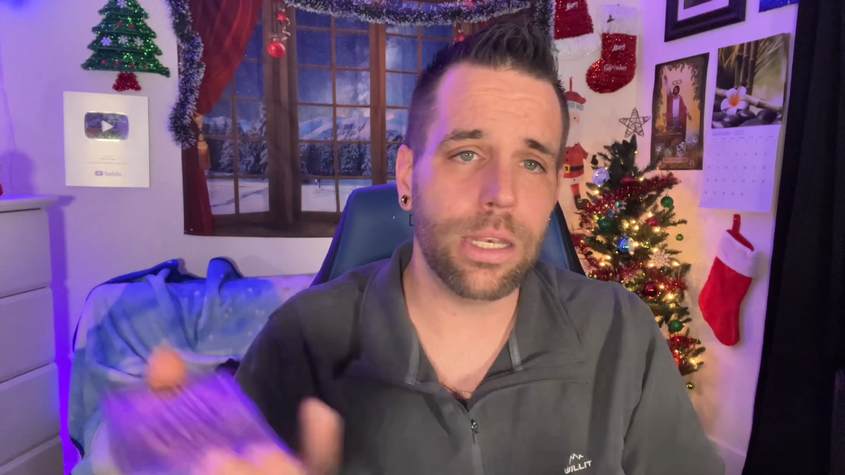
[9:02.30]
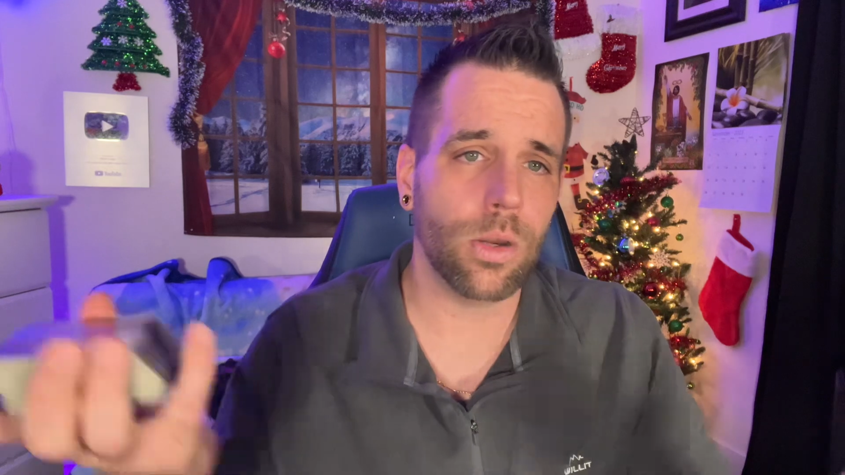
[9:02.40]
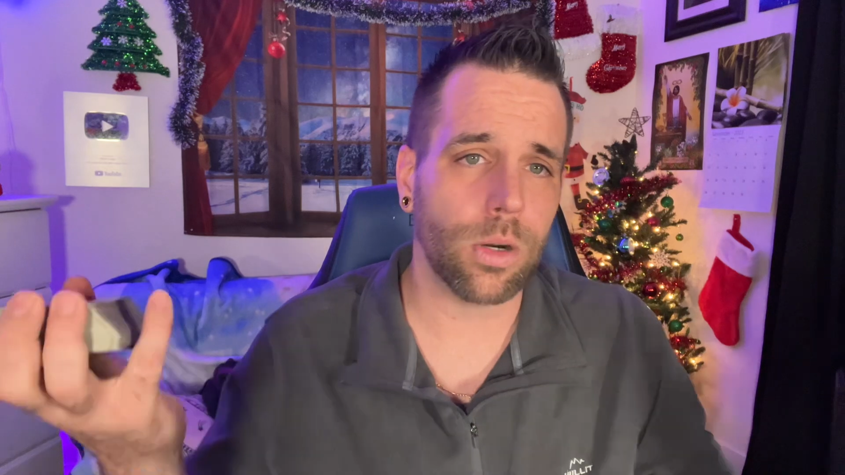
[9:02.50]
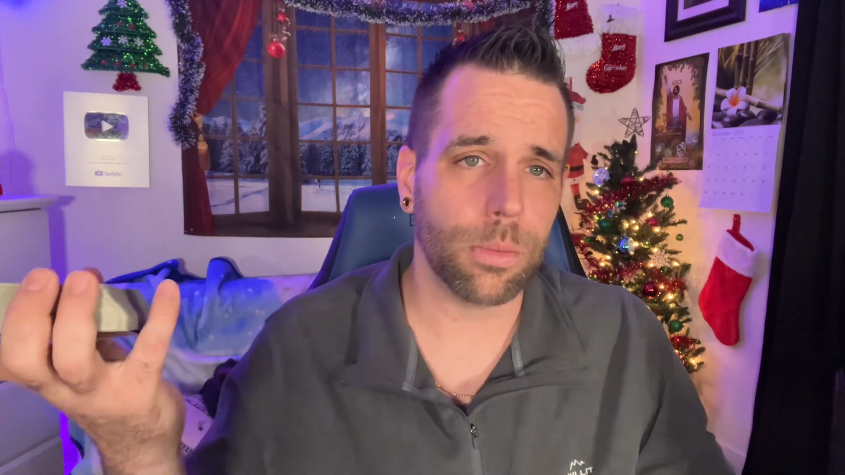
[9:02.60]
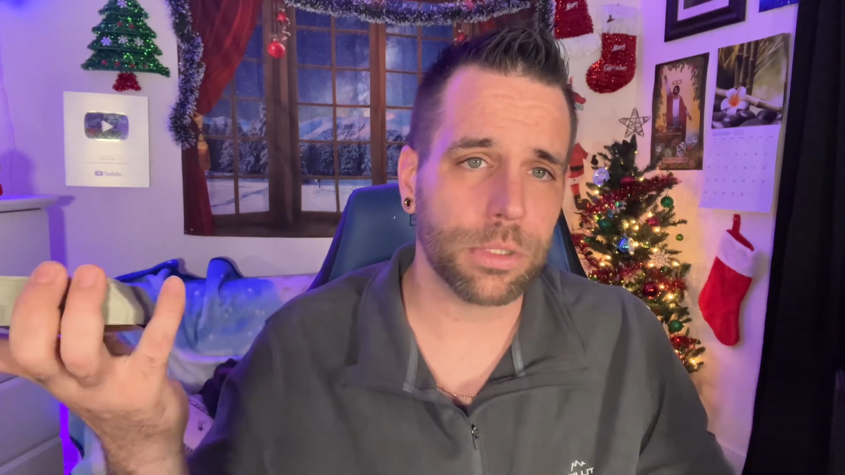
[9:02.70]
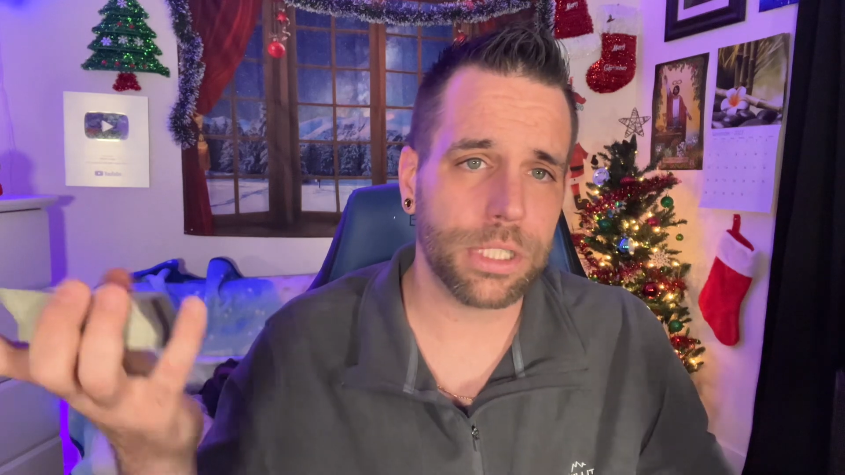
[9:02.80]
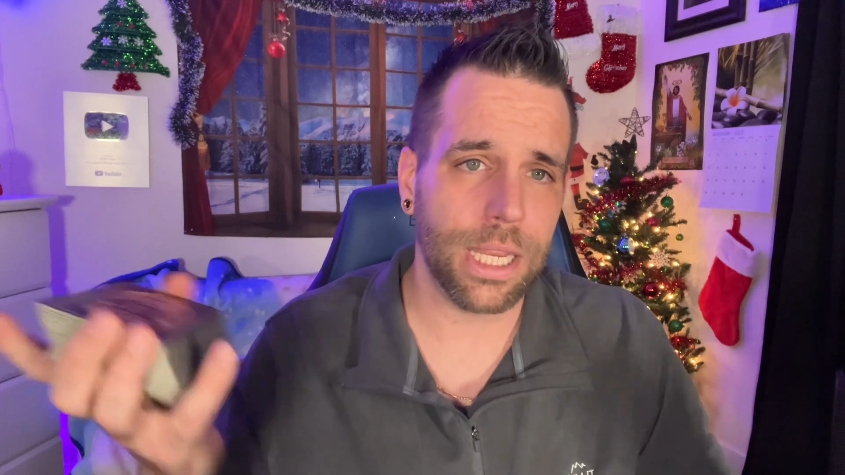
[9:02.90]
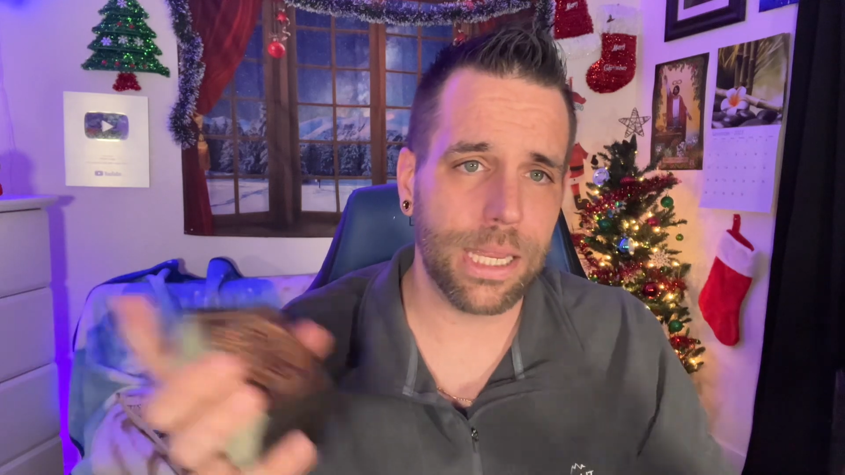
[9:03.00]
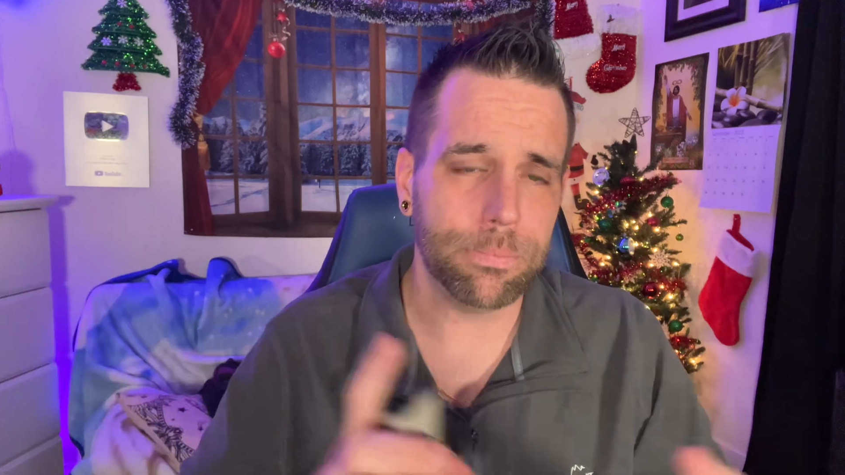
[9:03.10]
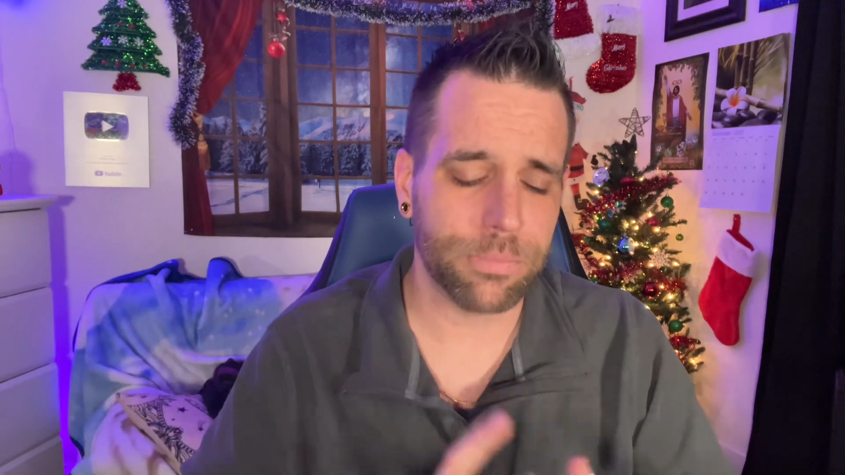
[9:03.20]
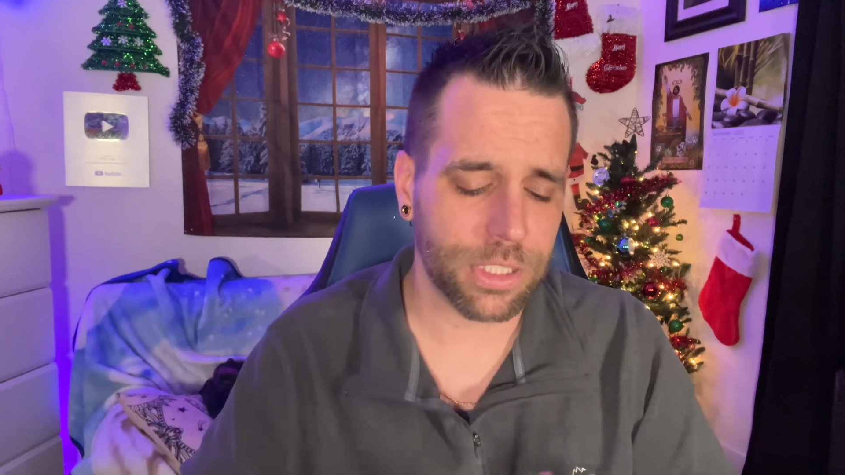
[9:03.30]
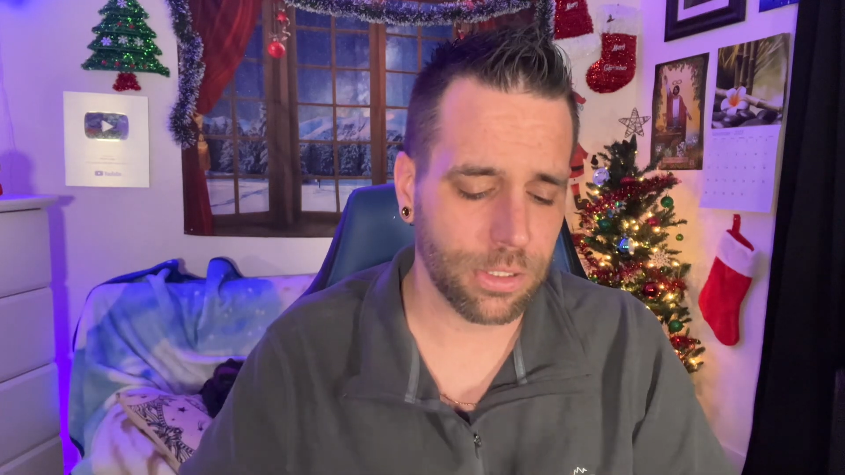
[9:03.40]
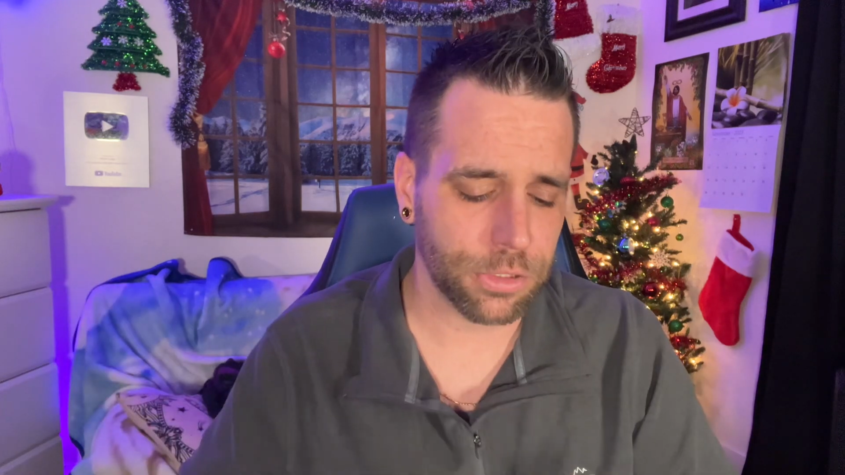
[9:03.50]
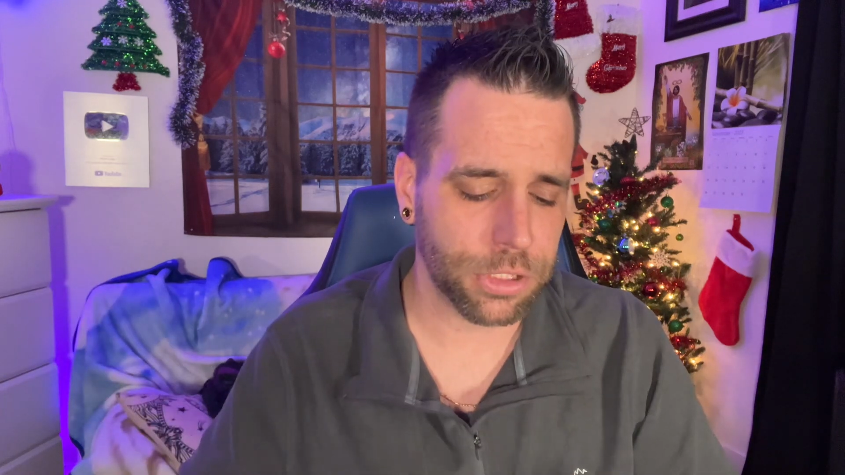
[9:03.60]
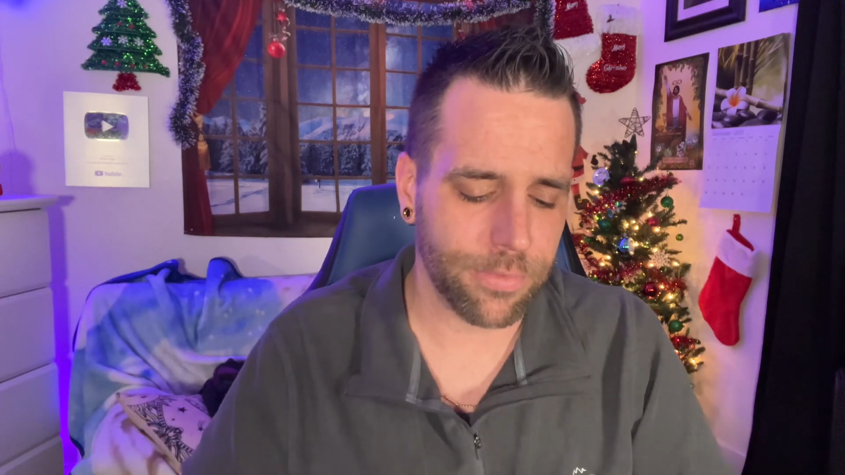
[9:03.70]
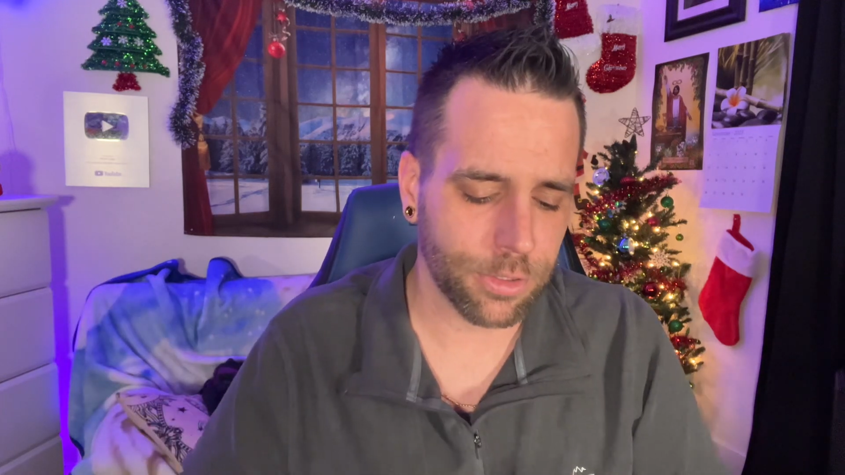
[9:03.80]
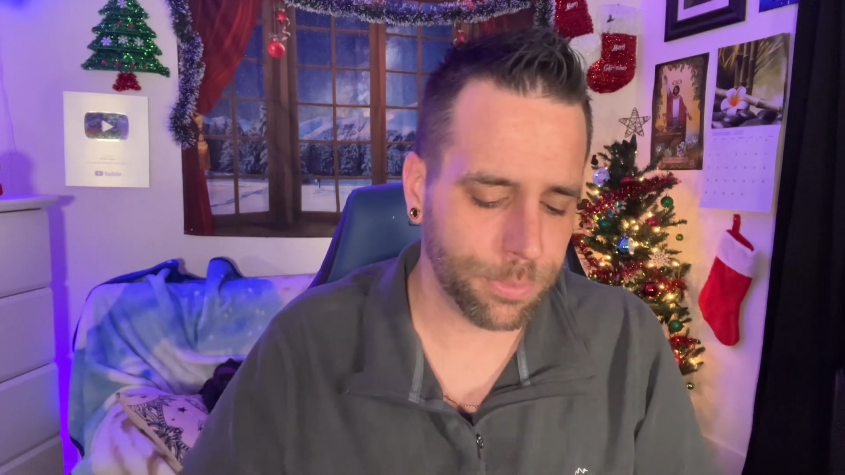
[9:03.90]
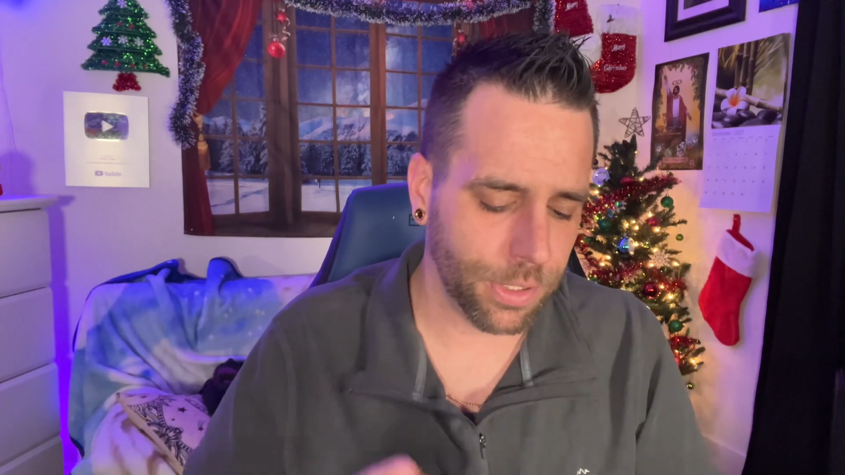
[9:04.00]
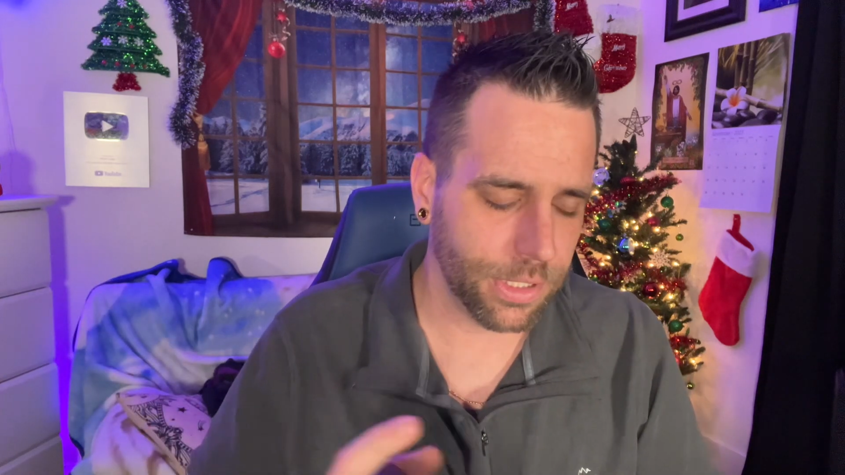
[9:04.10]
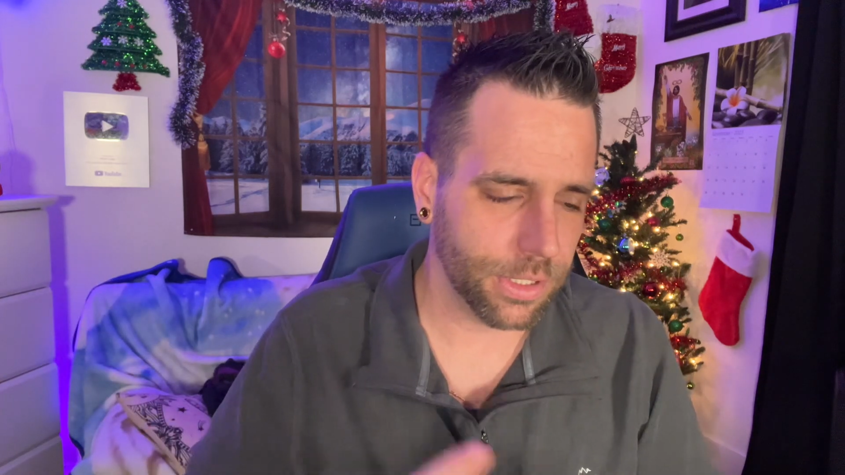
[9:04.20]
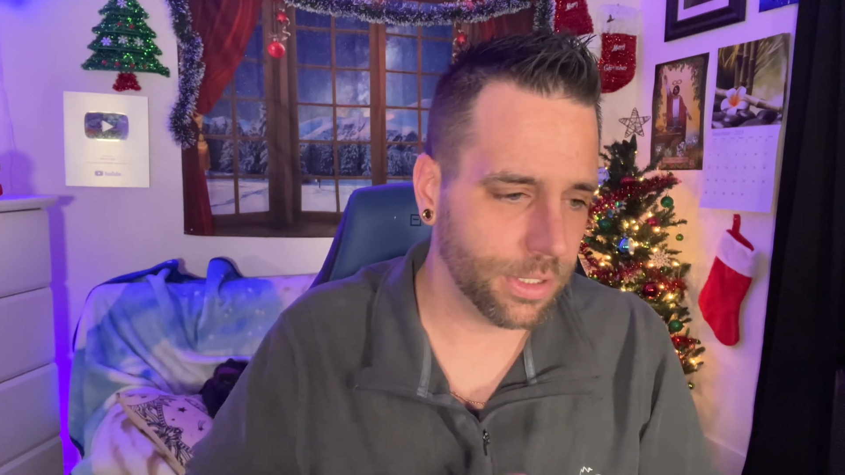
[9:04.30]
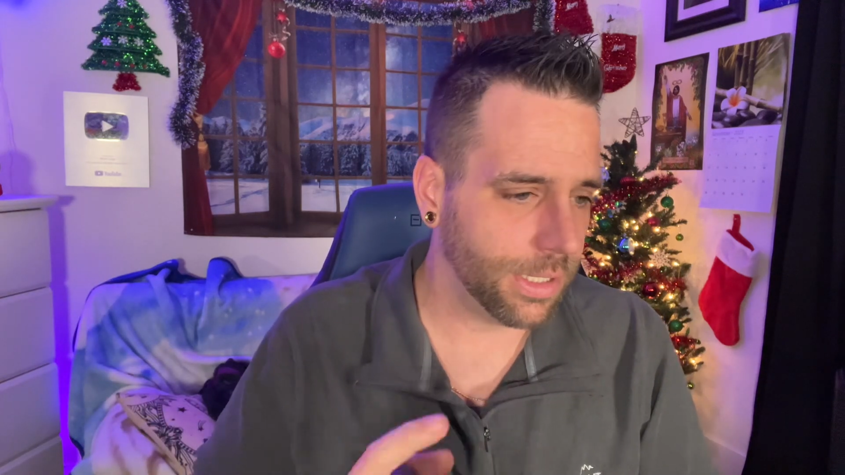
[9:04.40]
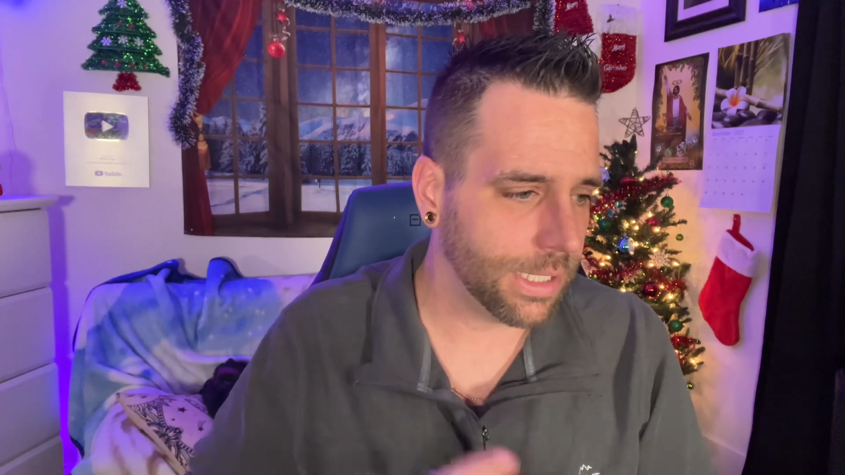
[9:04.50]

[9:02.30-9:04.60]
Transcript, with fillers: in horrible shape. Still shuffles pretty good.